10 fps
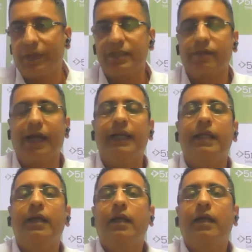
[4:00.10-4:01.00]
place, right?
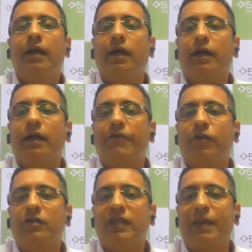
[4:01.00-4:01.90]
If your
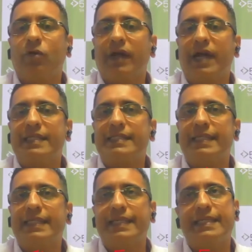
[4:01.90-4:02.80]
time
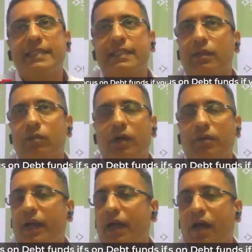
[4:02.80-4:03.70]
horizon is
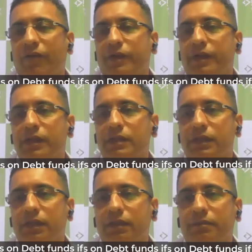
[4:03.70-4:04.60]
1.5 years,
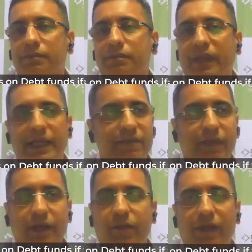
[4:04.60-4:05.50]

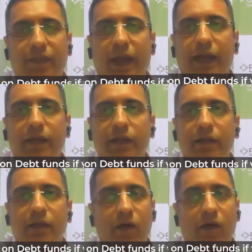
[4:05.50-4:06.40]
anywhere in that
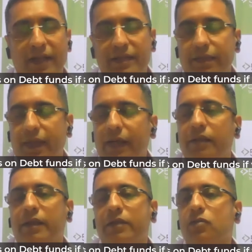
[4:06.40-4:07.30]
or less than
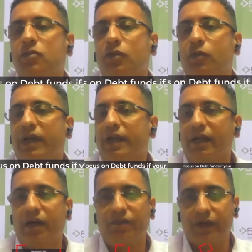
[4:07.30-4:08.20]
that, then you should look
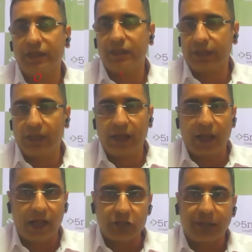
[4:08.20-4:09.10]
at debt funds
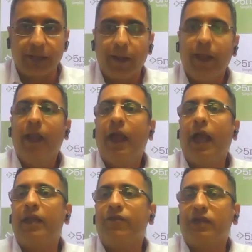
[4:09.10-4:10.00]
largely.
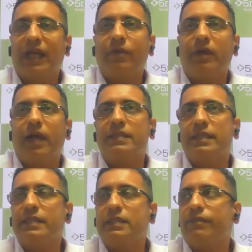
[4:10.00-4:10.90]
And if your time
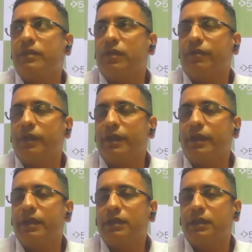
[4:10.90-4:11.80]
horizon is upwards of 3
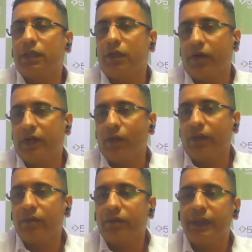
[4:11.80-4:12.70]
years or equal
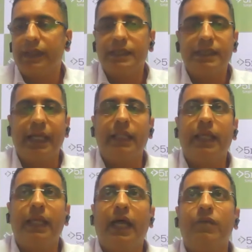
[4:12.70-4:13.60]
to 3 years, then
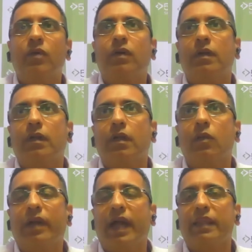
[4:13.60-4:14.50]
I would look
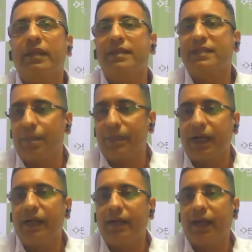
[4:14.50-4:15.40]
at the risk
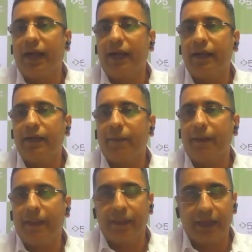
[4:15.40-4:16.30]
appetite and
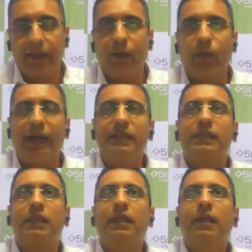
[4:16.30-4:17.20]
then
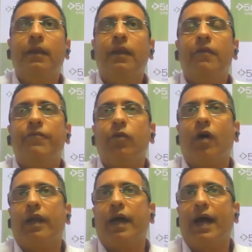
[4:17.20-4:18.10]
advise. If you
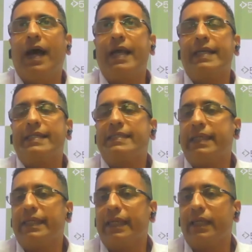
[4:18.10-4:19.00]
are a high risk
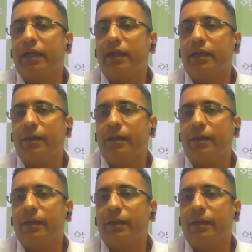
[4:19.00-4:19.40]
taking